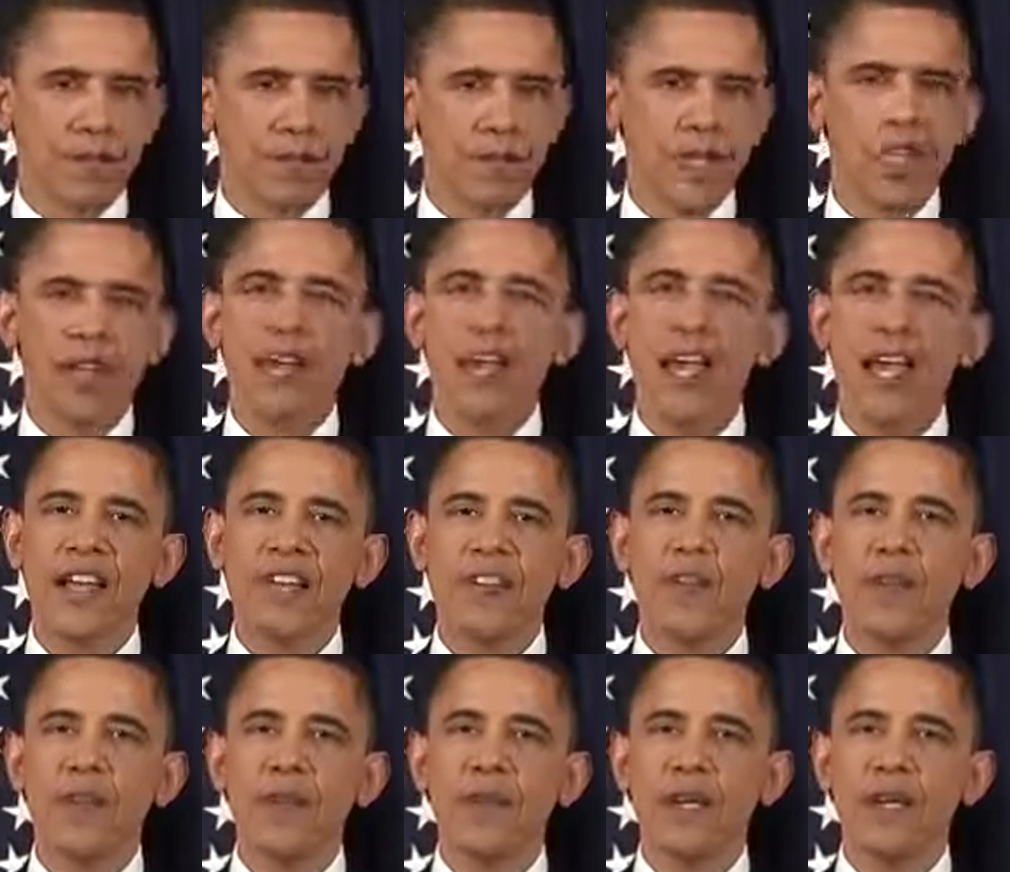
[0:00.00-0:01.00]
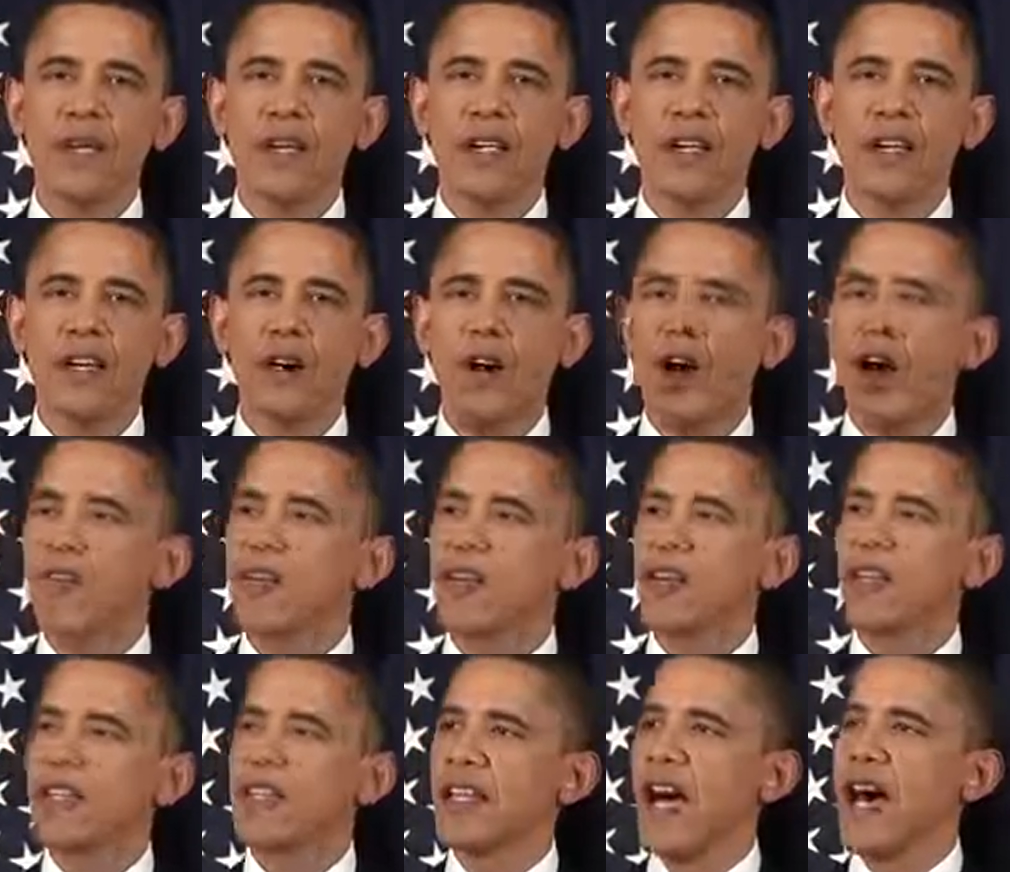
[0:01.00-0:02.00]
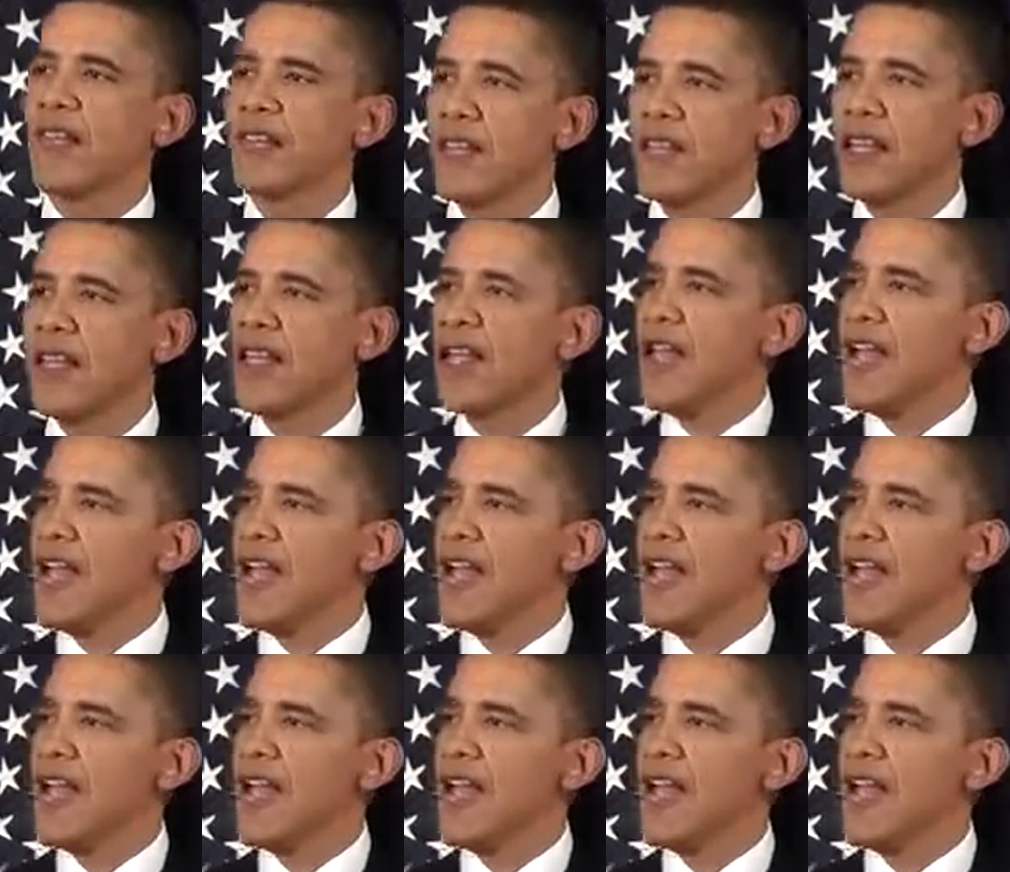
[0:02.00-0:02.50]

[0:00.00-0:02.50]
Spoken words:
the international community offered Gaddafi